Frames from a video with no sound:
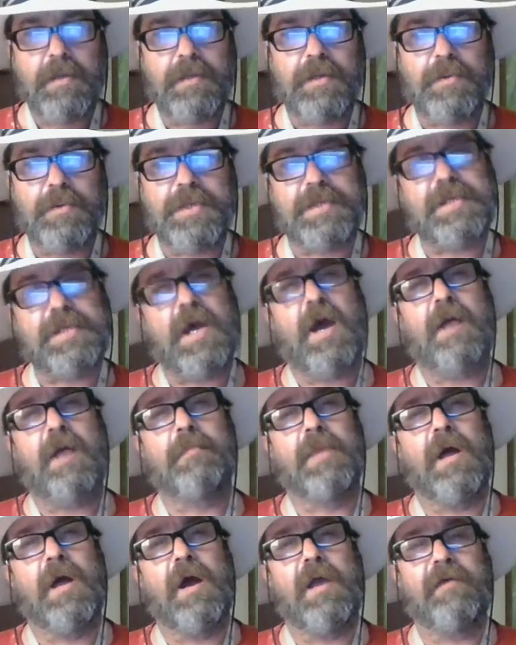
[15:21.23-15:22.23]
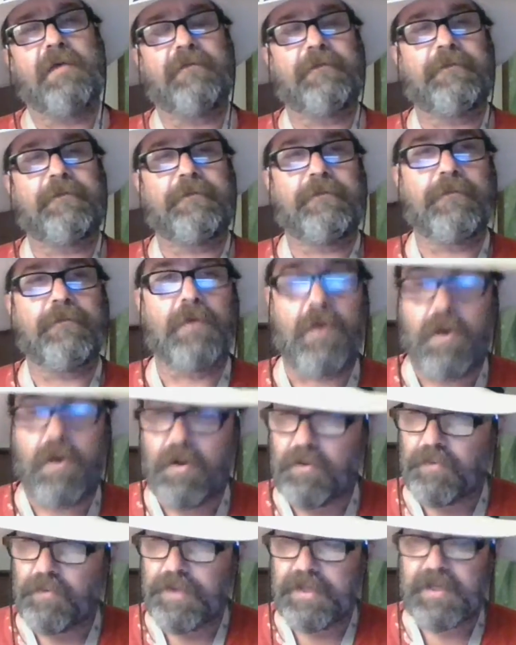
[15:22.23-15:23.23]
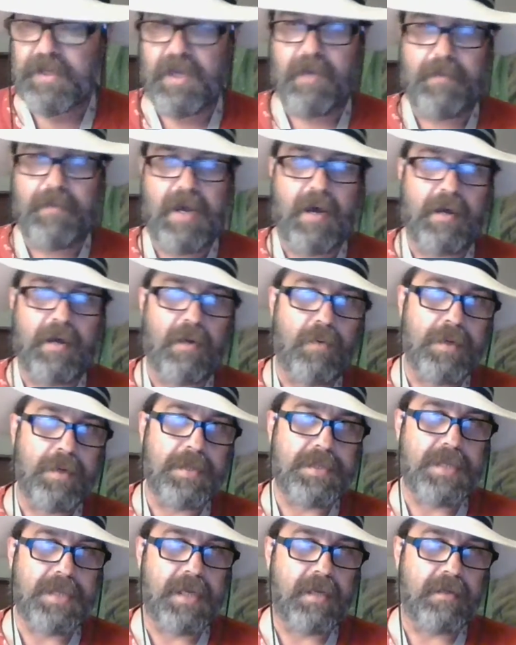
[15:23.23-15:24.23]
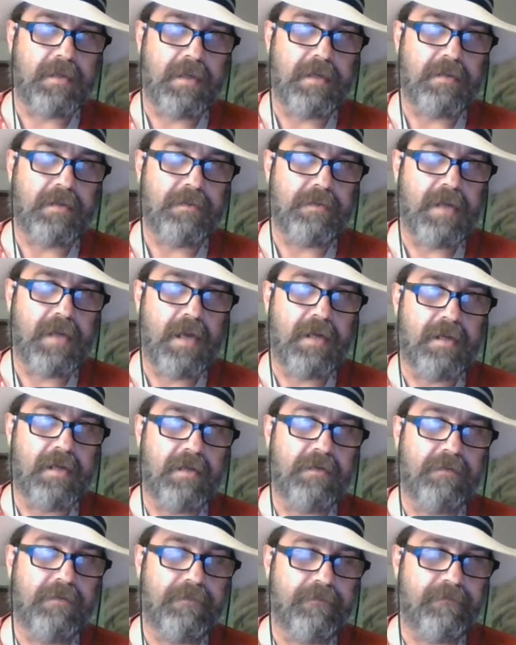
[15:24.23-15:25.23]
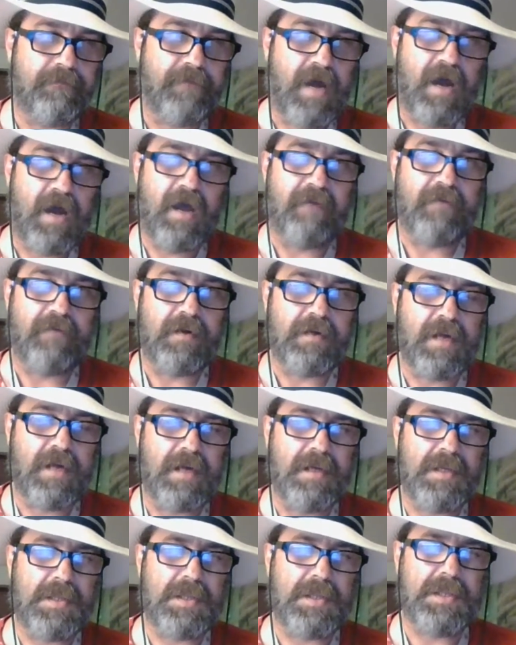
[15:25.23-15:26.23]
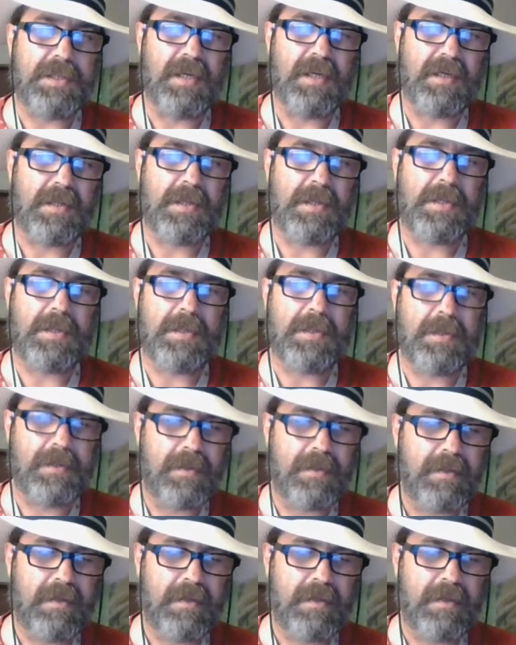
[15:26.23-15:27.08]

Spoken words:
was a Time Life article that came out, I want to say in 95 or 96,